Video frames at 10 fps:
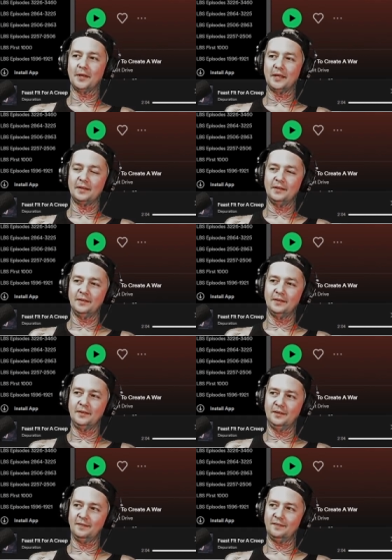Like th
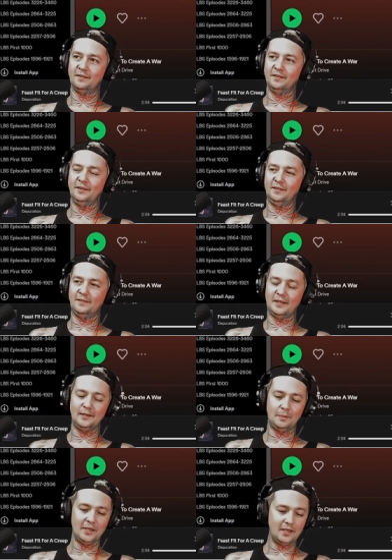this this
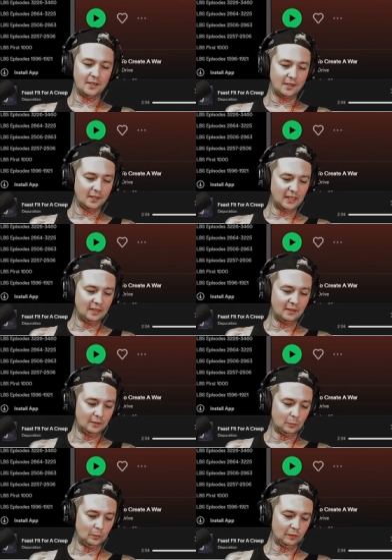E P, it
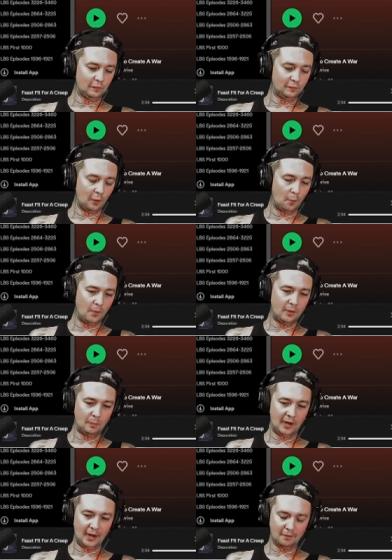was so
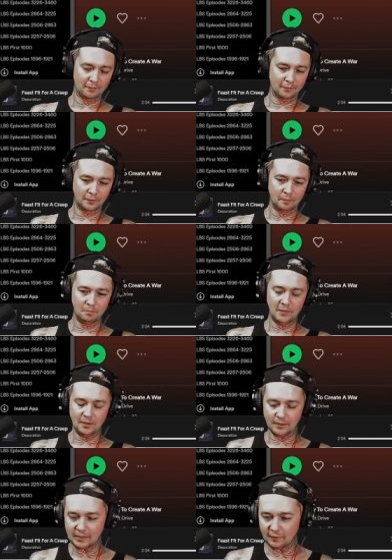impactful to
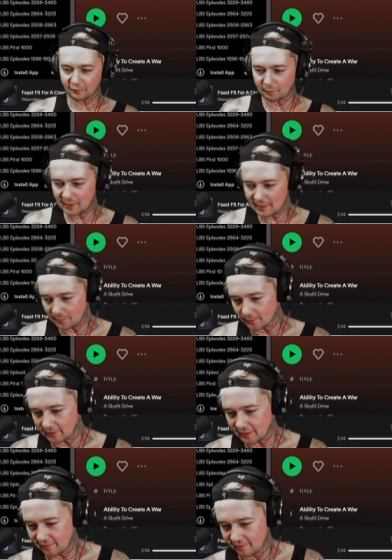millions of people.
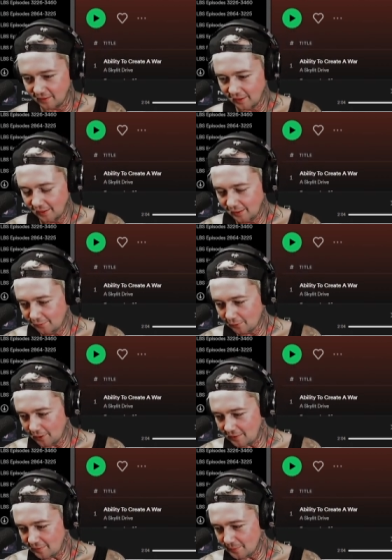It's it's
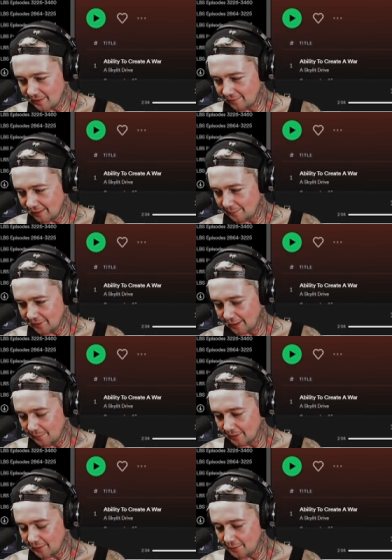crazy, but at the same time,
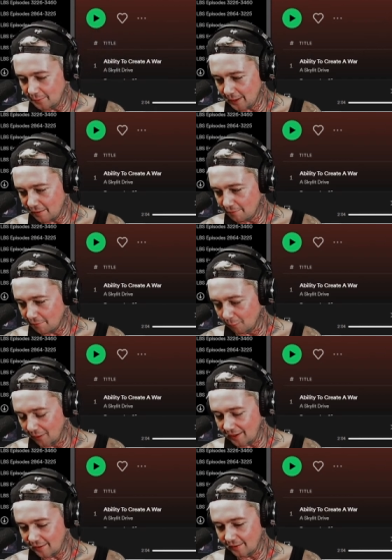like you have
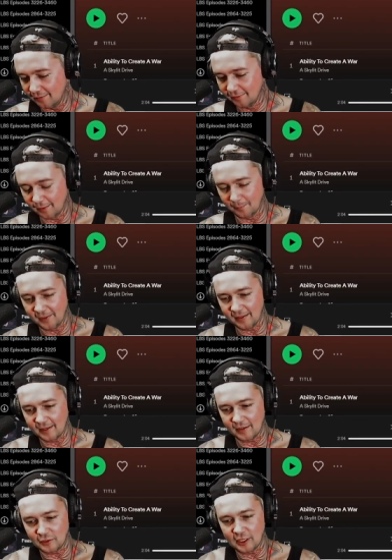written something
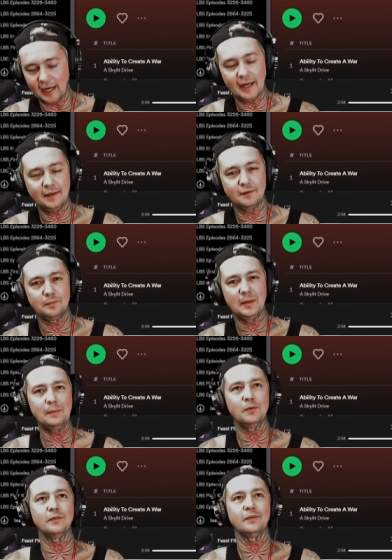that changed
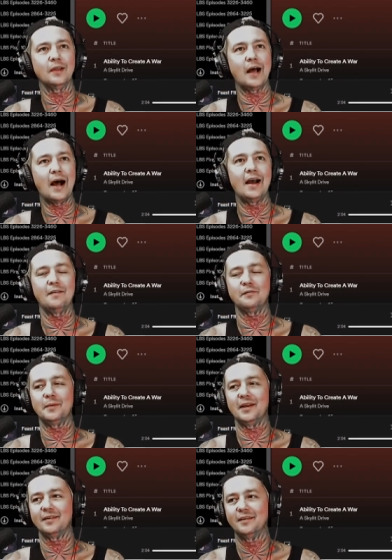people's lives,
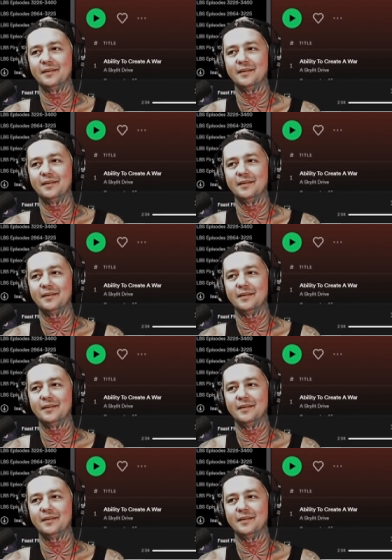man.